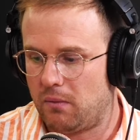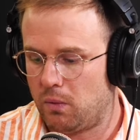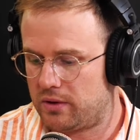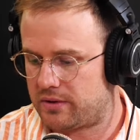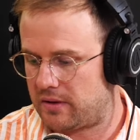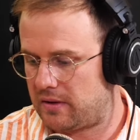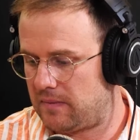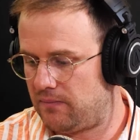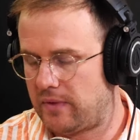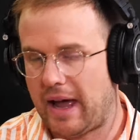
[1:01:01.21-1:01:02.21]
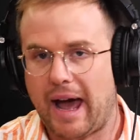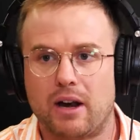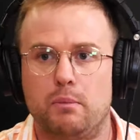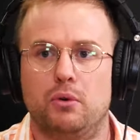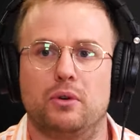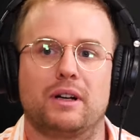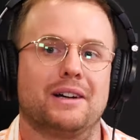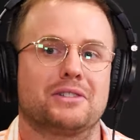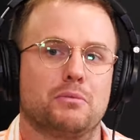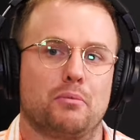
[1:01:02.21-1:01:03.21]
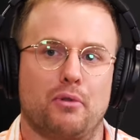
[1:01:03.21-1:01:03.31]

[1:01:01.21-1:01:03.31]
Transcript: was how to build a customer